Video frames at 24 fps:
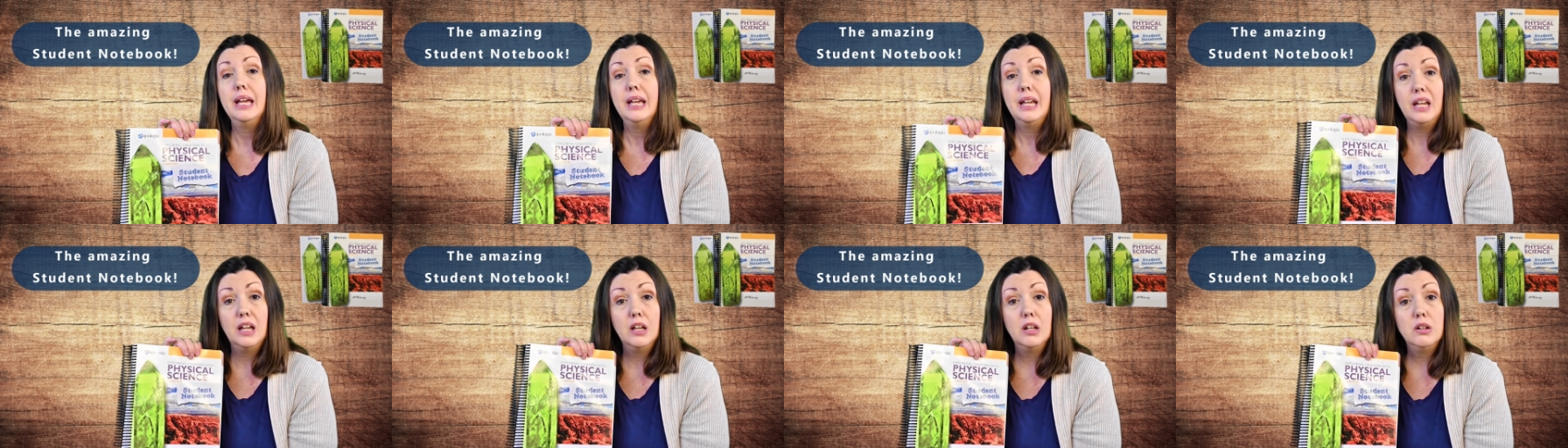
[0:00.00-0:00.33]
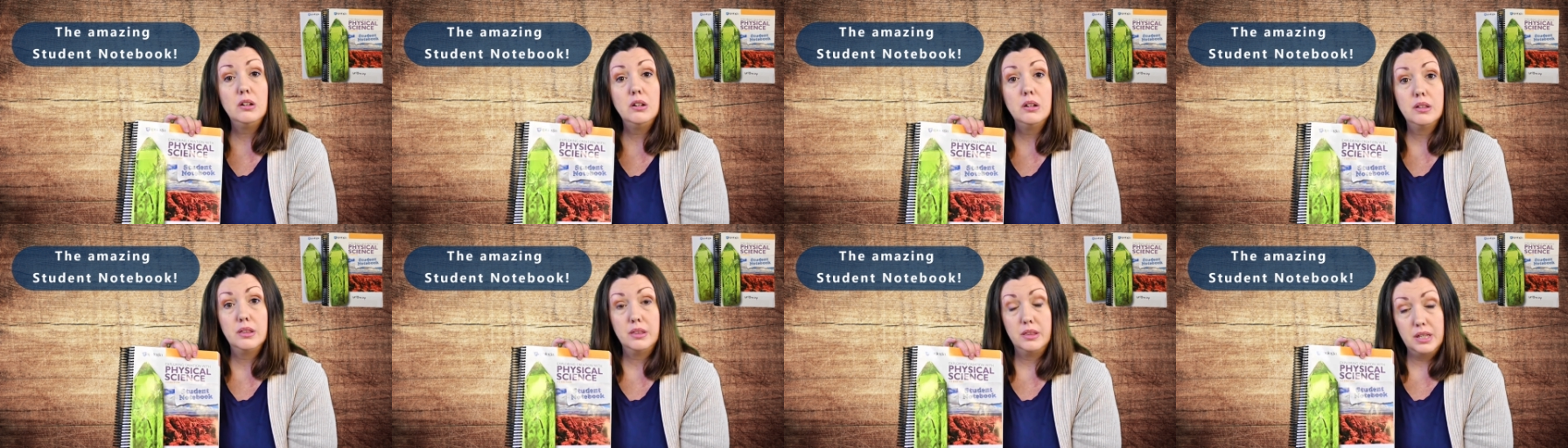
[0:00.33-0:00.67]

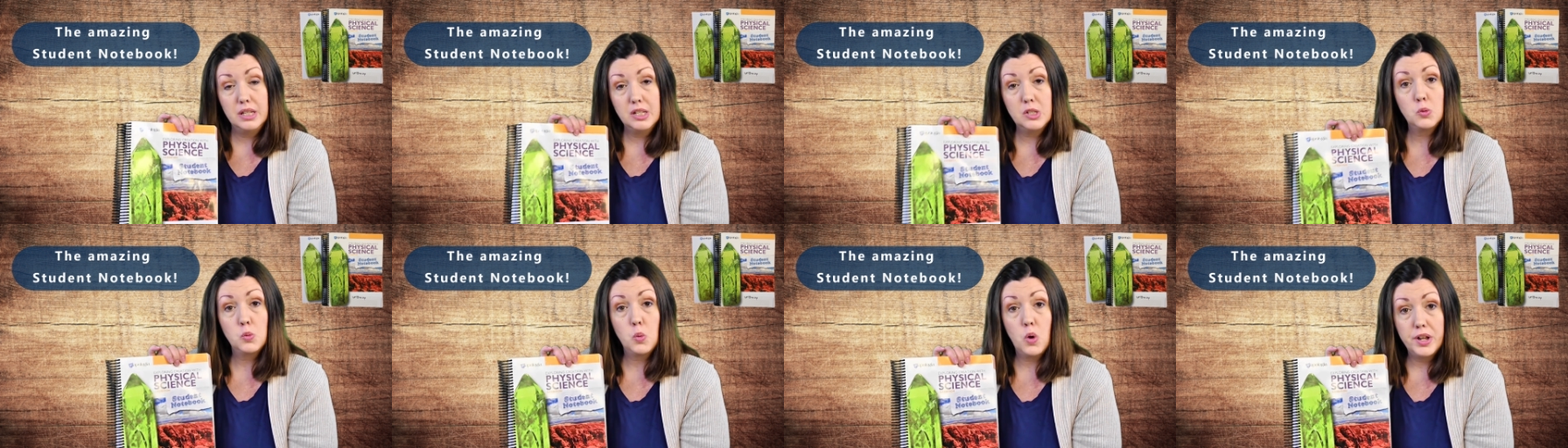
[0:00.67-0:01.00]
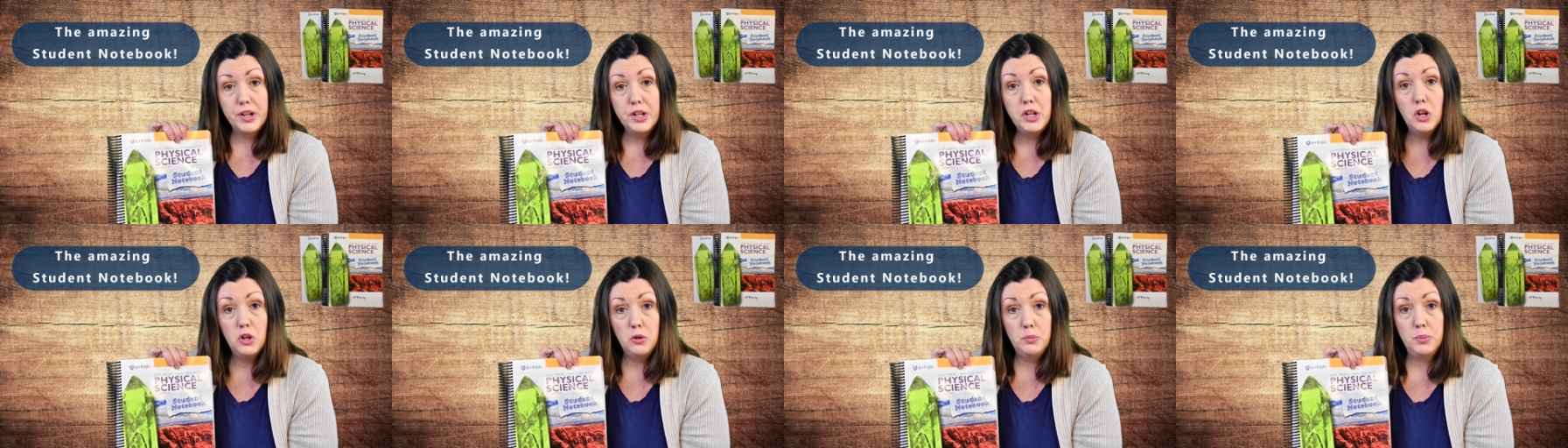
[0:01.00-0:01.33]
in this
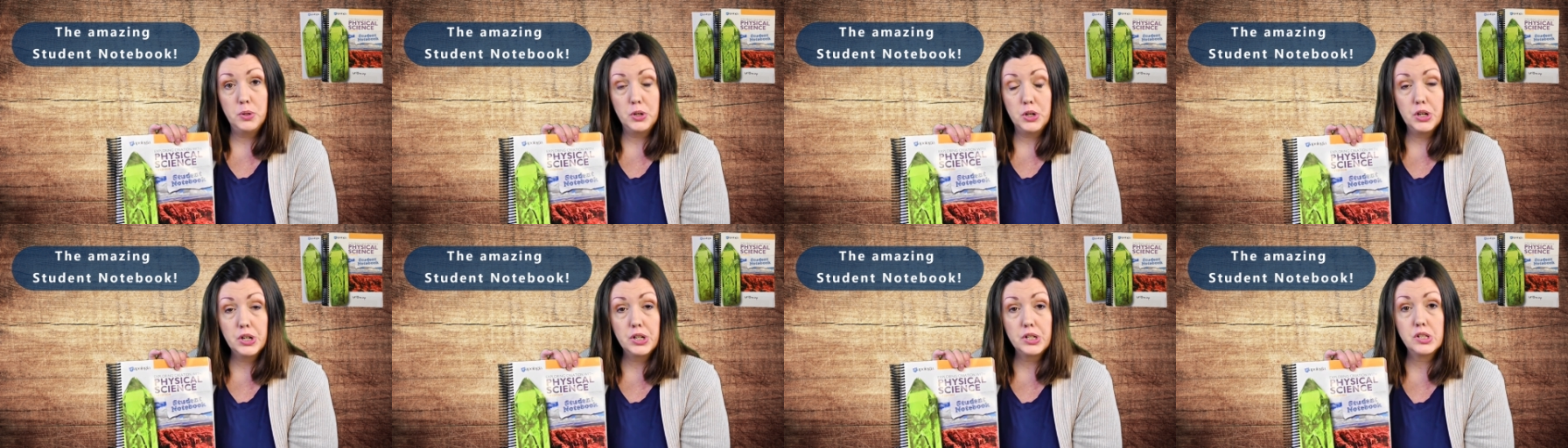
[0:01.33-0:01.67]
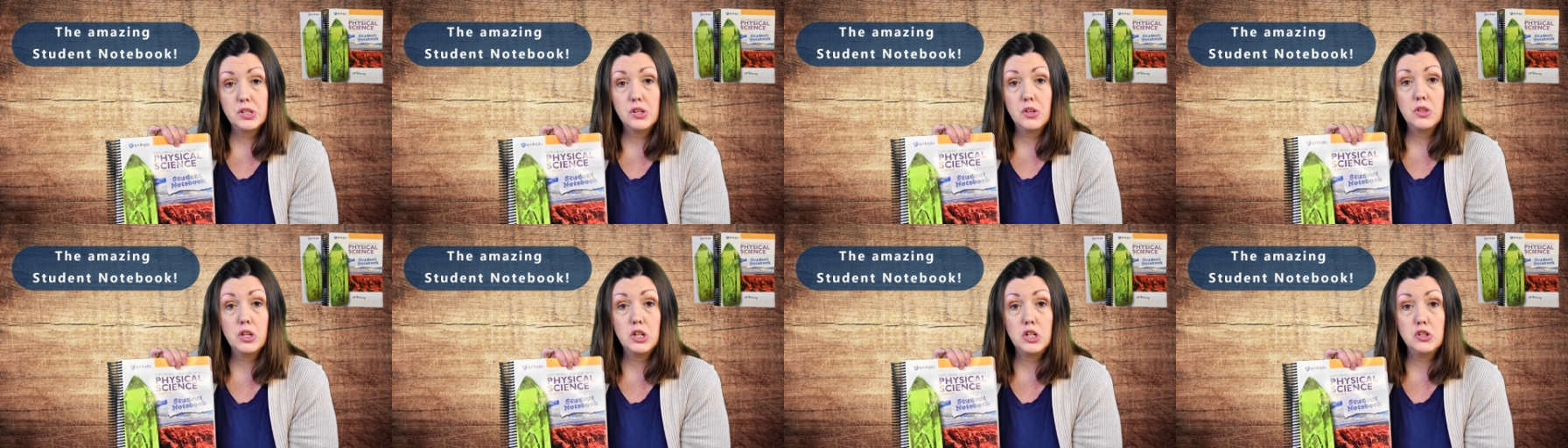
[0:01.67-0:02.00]
one notebook
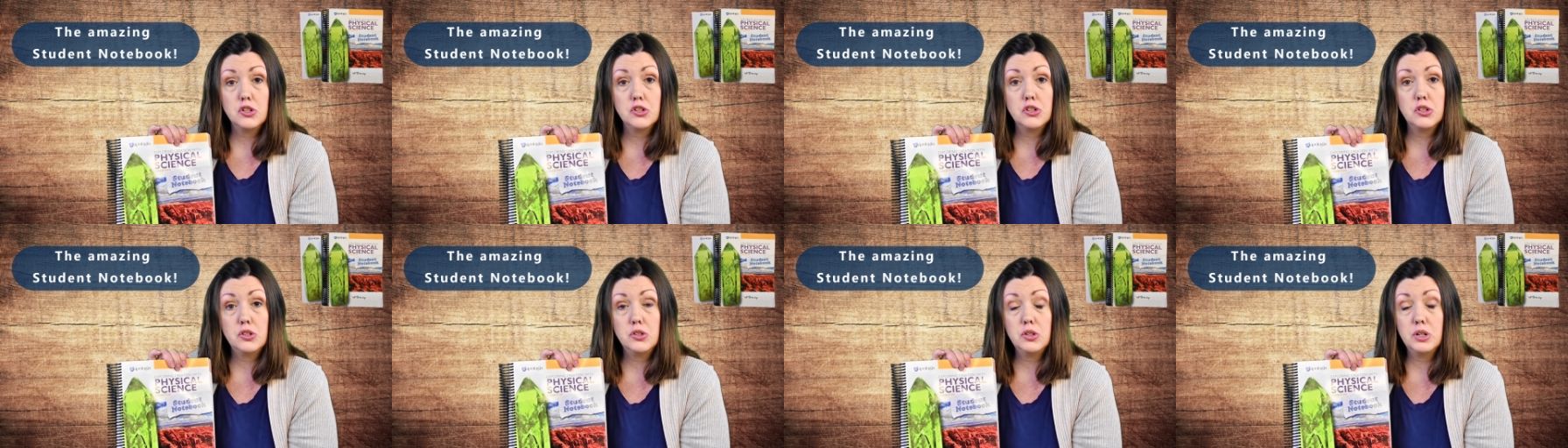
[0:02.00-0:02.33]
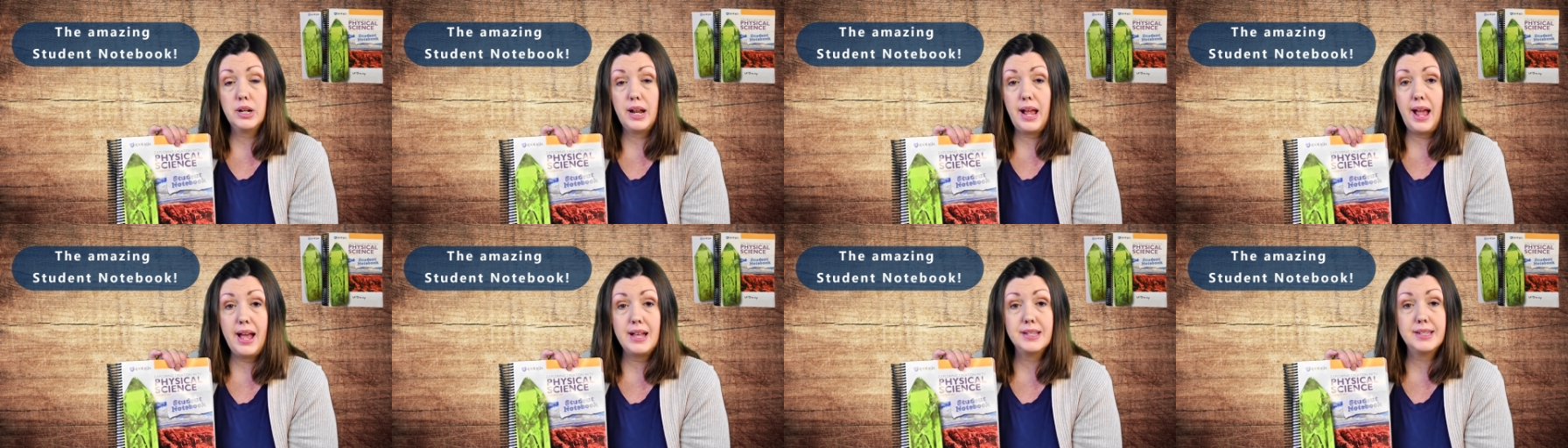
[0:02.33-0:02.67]
so that your
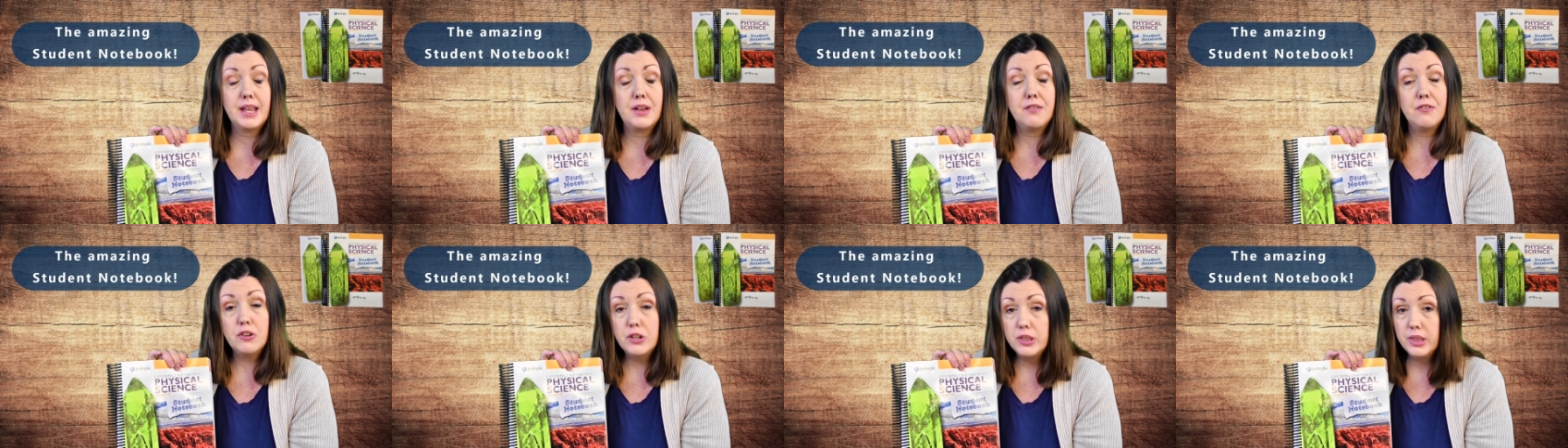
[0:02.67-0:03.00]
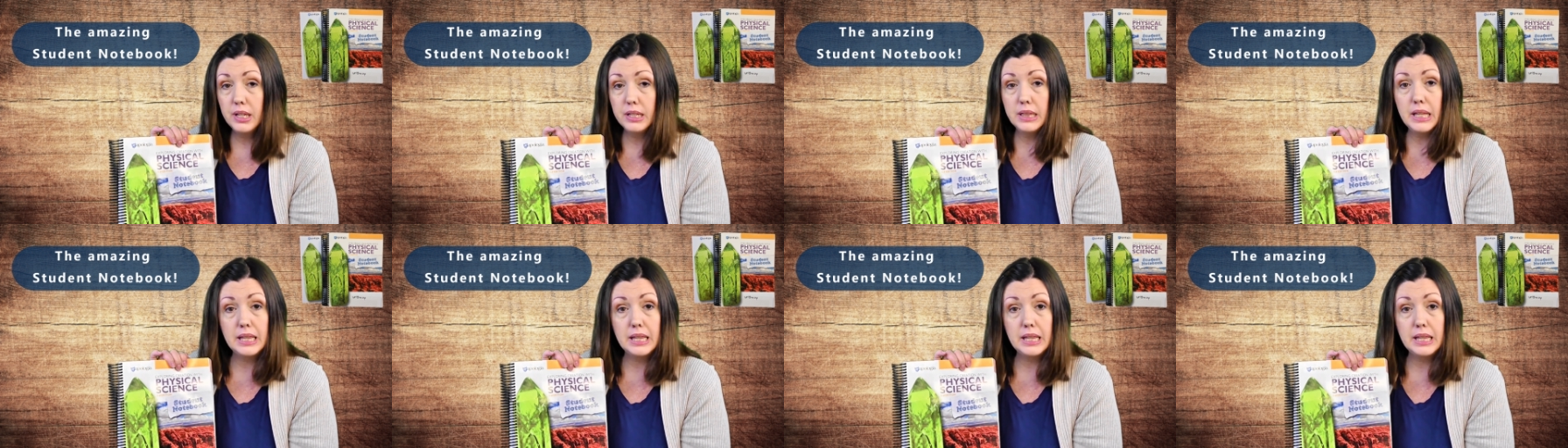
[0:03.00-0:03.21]
student has everything